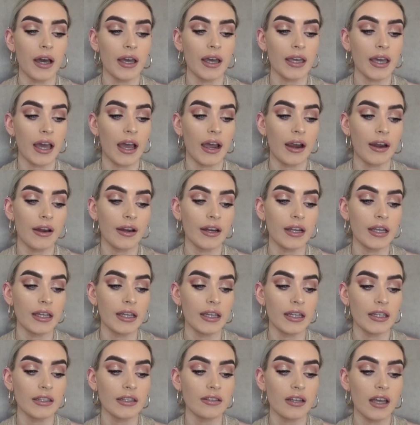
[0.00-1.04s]
I
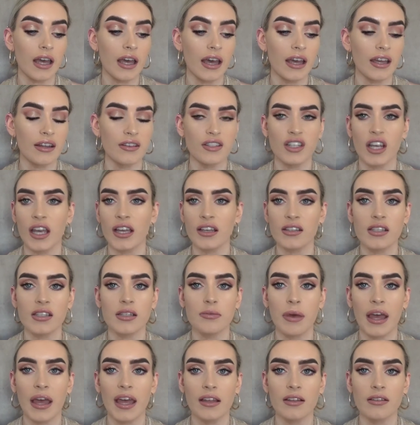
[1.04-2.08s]
carry
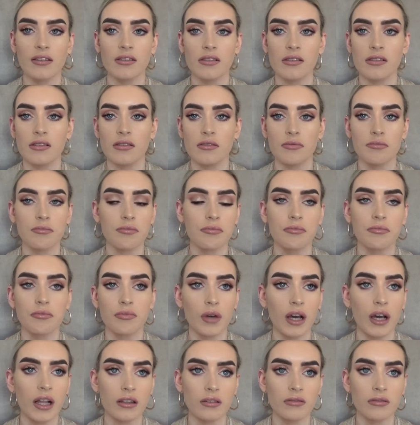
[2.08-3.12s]
Jext pens.
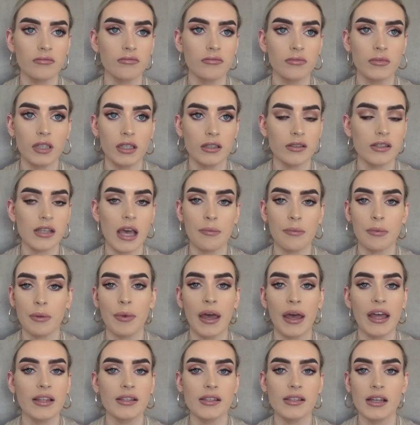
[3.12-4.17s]
Well, there's
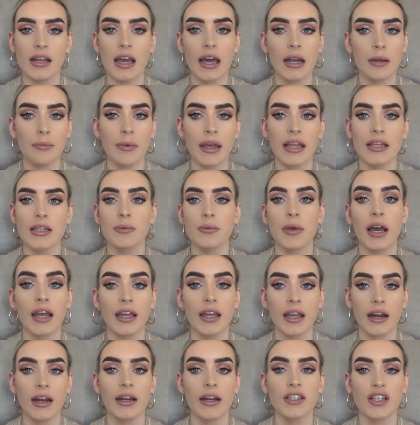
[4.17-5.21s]
EpiPens and Anapens, but I
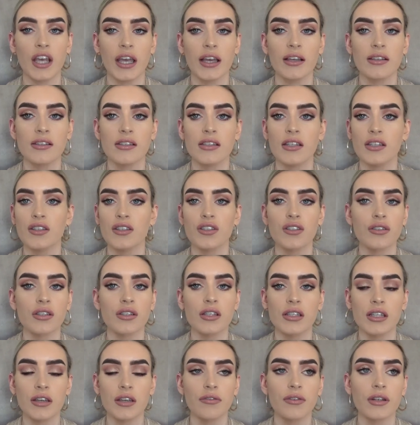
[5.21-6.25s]
carry Jext, it's just
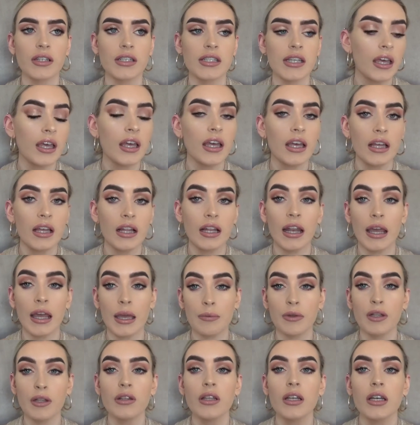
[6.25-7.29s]
a different
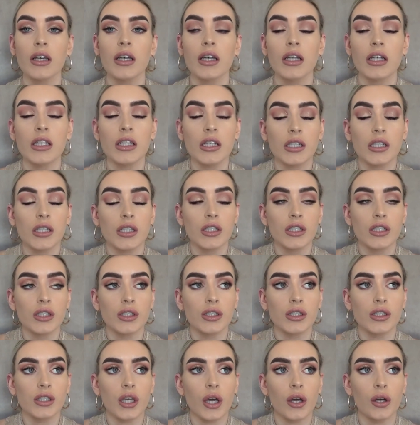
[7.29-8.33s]
label.
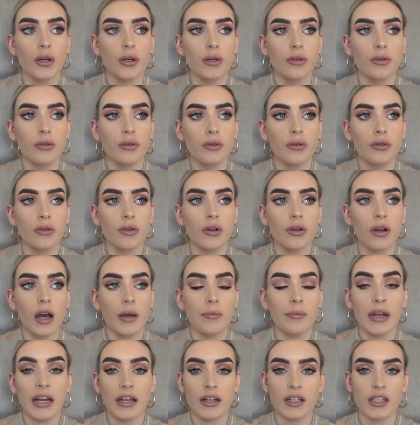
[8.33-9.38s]
So
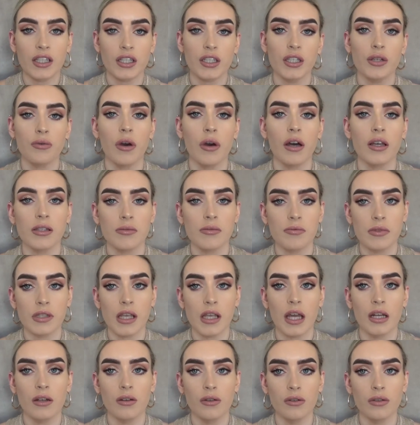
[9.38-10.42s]
I'm allergic to wasps
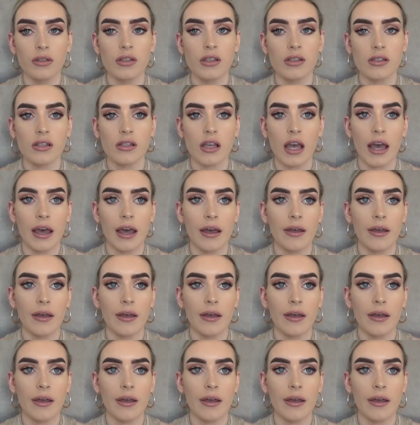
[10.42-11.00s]
and nuts